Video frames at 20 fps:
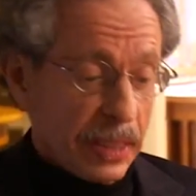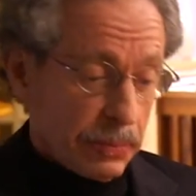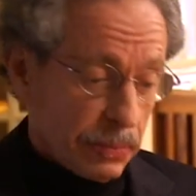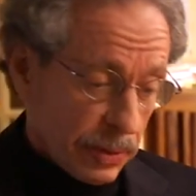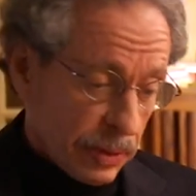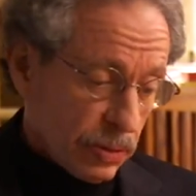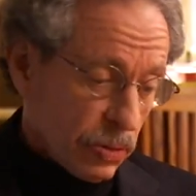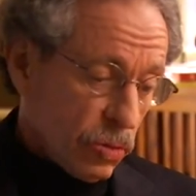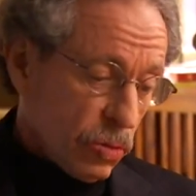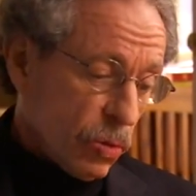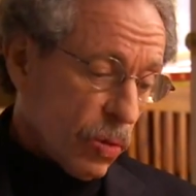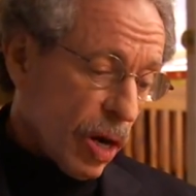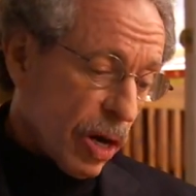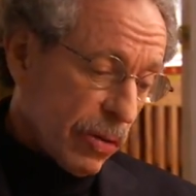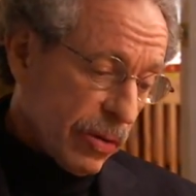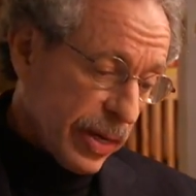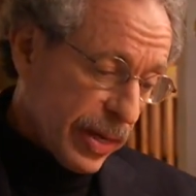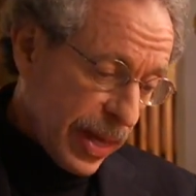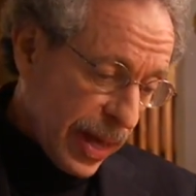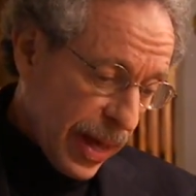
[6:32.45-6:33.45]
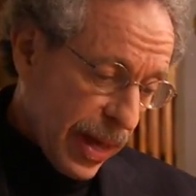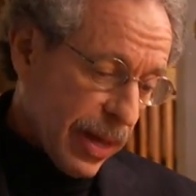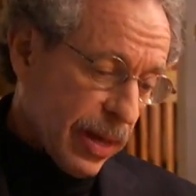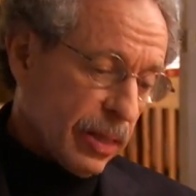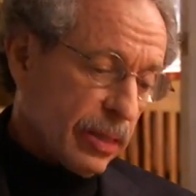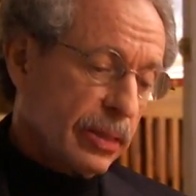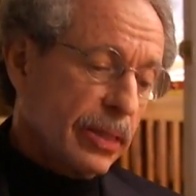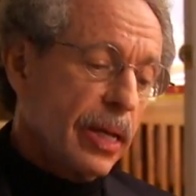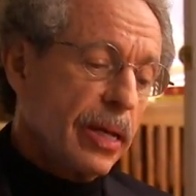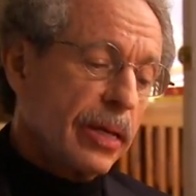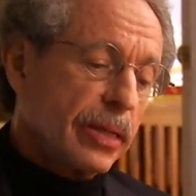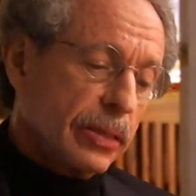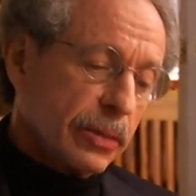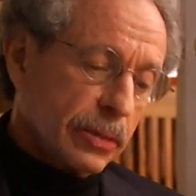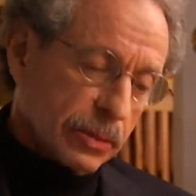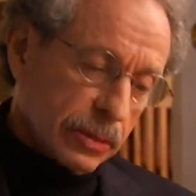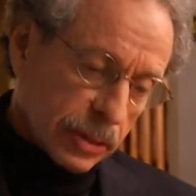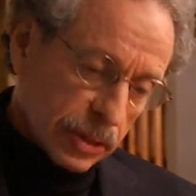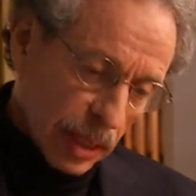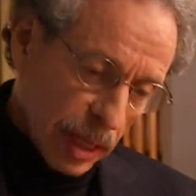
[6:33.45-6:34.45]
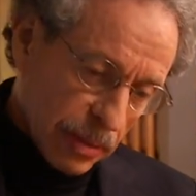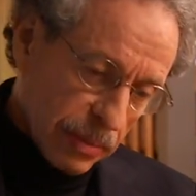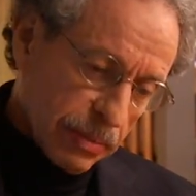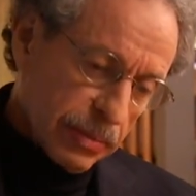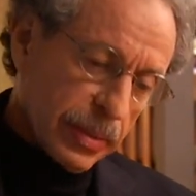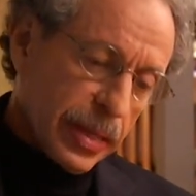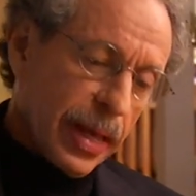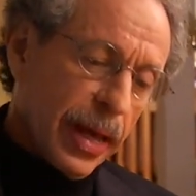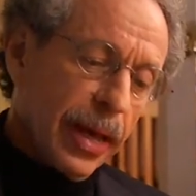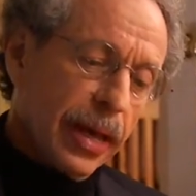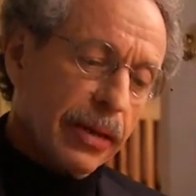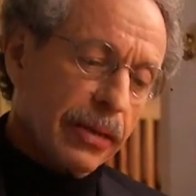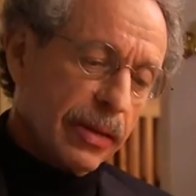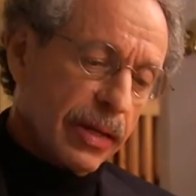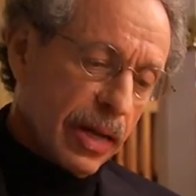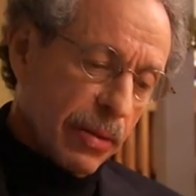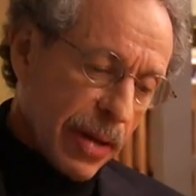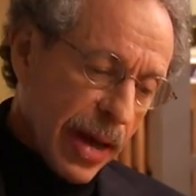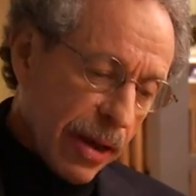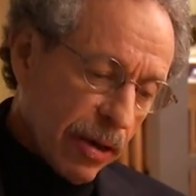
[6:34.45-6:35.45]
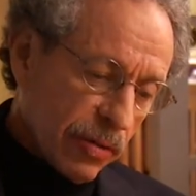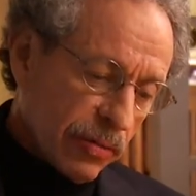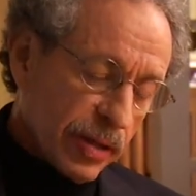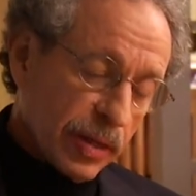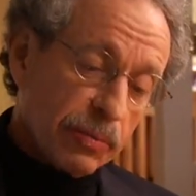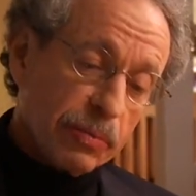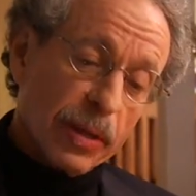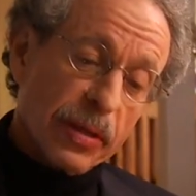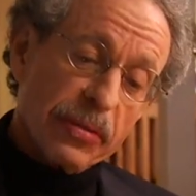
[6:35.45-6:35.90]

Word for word: People who are in hell, some can come out of it.